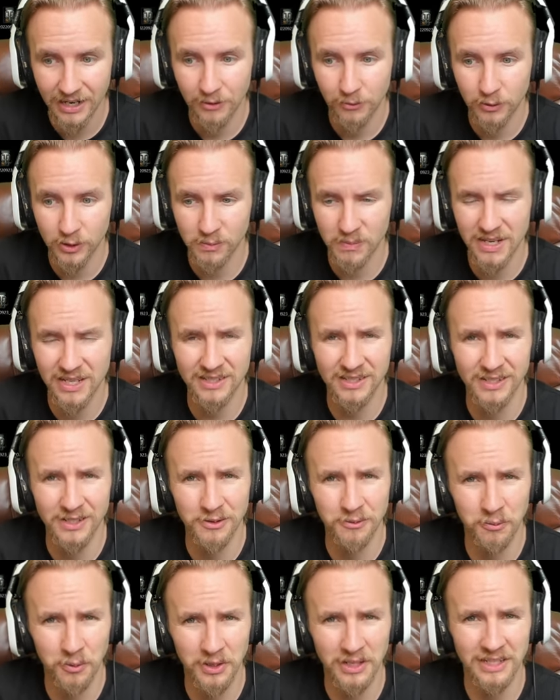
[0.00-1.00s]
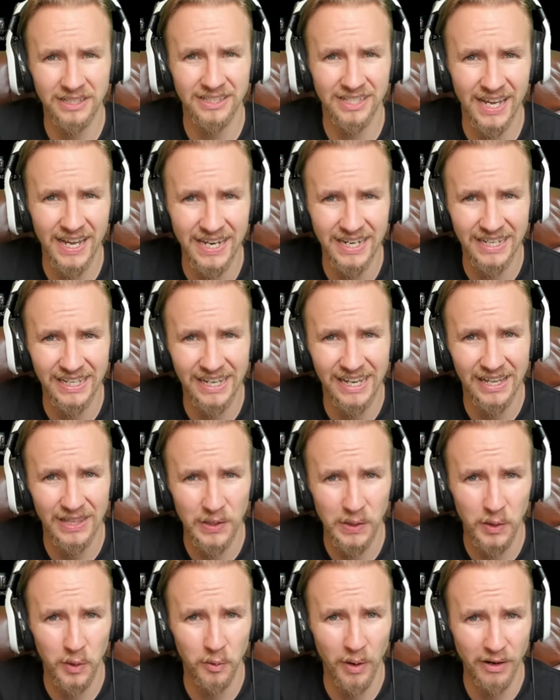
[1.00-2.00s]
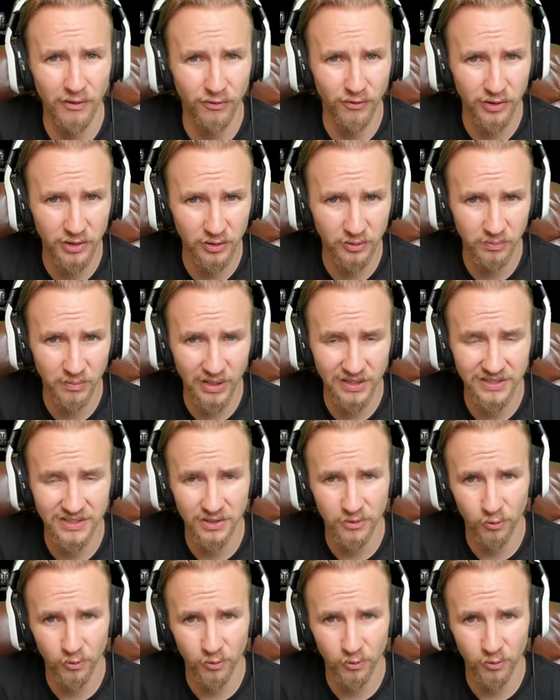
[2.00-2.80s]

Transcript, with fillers: which means that you want to take the correct field mods,